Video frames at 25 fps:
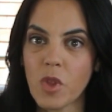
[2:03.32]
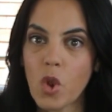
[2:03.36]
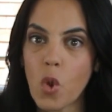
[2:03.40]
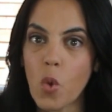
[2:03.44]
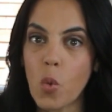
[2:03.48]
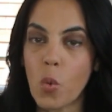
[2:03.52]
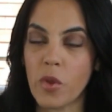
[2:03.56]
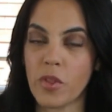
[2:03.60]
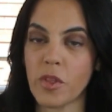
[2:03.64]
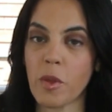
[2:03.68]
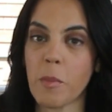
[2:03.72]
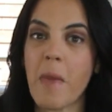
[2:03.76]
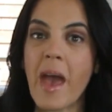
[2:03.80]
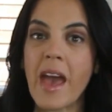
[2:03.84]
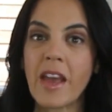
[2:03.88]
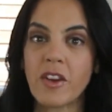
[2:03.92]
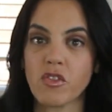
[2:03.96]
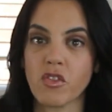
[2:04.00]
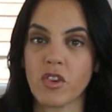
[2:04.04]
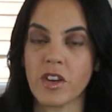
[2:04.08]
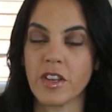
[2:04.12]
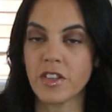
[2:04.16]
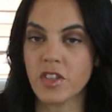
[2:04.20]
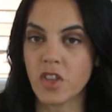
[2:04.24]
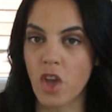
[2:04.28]
with a
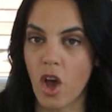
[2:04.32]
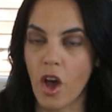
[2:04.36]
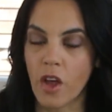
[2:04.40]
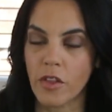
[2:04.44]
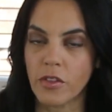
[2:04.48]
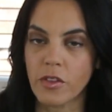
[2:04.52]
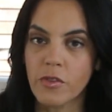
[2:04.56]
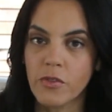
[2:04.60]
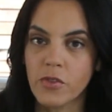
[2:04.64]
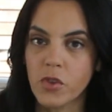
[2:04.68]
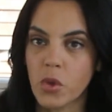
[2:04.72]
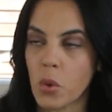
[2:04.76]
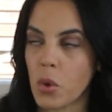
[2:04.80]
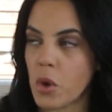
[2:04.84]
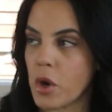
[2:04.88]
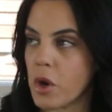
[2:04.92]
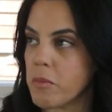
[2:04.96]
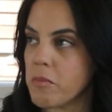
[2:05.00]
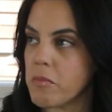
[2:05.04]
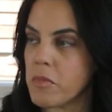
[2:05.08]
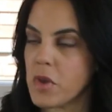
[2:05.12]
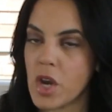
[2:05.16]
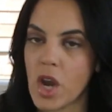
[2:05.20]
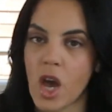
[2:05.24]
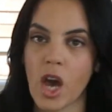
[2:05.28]
mattress on the
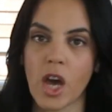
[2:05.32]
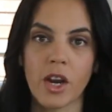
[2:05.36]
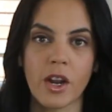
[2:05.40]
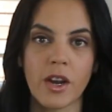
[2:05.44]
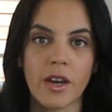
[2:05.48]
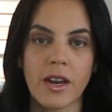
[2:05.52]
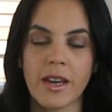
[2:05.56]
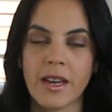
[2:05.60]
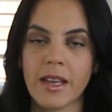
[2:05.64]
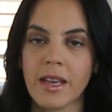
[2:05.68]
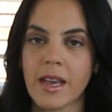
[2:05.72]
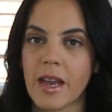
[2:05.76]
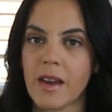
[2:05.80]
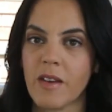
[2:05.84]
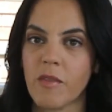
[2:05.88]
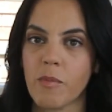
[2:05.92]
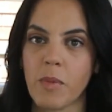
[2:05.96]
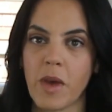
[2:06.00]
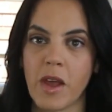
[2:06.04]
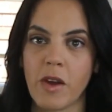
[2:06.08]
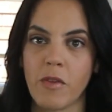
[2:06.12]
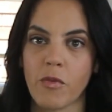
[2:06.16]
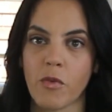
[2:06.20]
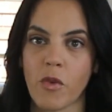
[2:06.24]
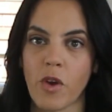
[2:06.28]
floor, not on any kind of
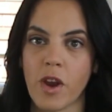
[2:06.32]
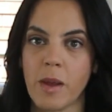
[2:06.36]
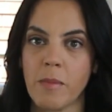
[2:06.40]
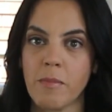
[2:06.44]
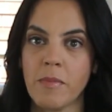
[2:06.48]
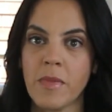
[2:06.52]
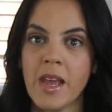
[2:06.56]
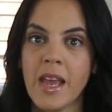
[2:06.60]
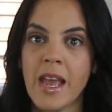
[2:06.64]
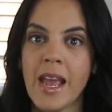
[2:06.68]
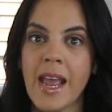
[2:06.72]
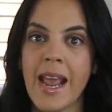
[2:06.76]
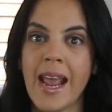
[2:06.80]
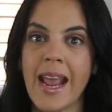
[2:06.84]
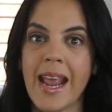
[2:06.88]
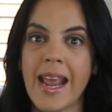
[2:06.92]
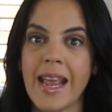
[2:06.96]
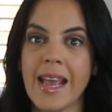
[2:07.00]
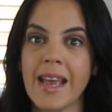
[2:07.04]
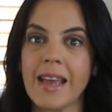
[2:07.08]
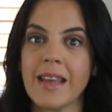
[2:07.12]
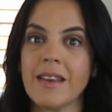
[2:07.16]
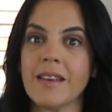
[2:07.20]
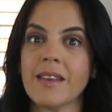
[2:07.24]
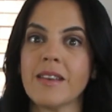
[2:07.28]
bed frame,
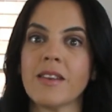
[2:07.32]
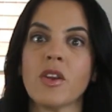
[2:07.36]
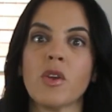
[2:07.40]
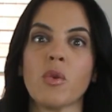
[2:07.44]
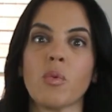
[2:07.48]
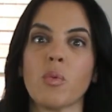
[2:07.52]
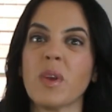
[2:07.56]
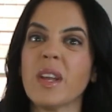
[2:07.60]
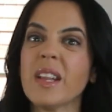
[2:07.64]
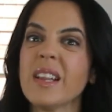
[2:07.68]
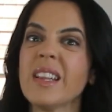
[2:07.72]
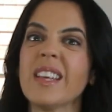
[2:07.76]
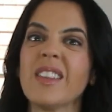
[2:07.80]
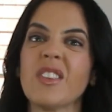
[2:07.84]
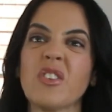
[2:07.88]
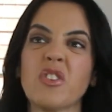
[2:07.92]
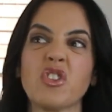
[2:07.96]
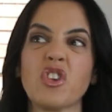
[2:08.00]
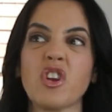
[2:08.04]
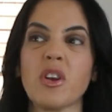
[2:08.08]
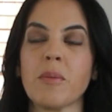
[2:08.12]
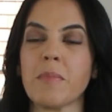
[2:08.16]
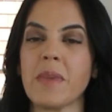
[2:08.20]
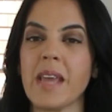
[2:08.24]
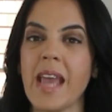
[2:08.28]
and really there
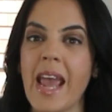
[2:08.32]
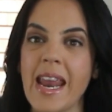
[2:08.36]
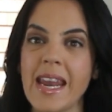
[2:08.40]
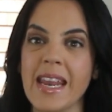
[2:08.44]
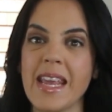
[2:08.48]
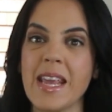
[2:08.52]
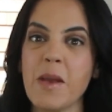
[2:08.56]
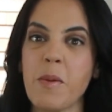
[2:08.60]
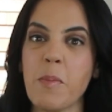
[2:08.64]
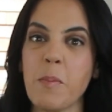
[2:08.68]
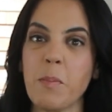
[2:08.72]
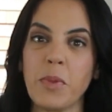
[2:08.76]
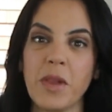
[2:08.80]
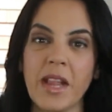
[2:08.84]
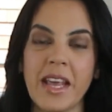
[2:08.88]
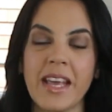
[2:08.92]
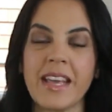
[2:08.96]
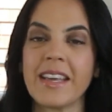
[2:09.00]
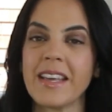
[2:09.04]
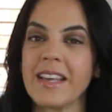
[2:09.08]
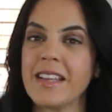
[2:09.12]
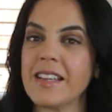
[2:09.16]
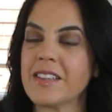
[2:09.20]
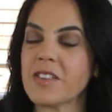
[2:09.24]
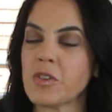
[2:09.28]
shouldn't be any
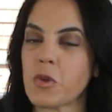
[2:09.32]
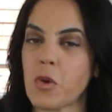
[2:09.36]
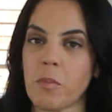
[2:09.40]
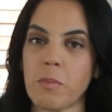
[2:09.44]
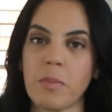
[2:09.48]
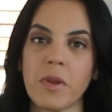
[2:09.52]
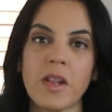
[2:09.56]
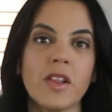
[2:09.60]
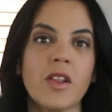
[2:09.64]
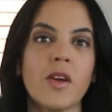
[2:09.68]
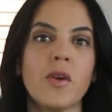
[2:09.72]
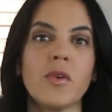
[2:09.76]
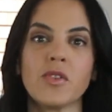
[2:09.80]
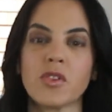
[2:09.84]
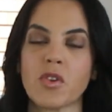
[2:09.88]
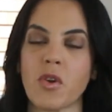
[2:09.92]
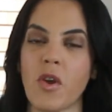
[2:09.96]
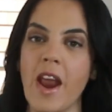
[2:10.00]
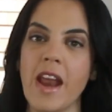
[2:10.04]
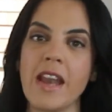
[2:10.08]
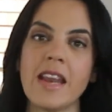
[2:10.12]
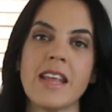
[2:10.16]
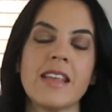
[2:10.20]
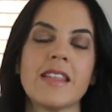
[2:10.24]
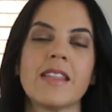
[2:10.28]
blankets or pillows or
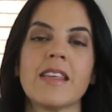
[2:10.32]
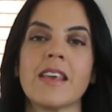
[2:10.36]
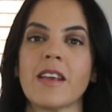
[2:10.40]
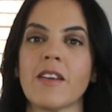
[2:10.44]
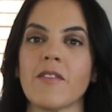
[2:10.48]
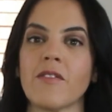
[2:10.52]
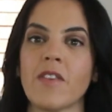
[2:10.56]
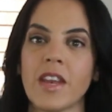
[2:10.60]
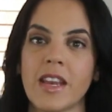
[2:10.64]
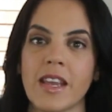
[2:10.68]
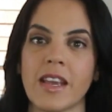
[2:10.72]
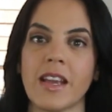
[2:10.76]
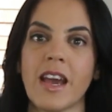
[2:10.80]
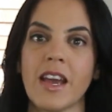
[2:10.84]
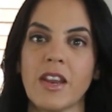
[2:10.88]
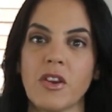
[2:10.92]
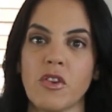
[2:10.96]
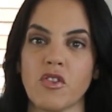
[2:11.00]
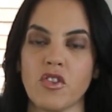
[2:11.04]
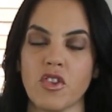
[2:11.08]
anything of any kind.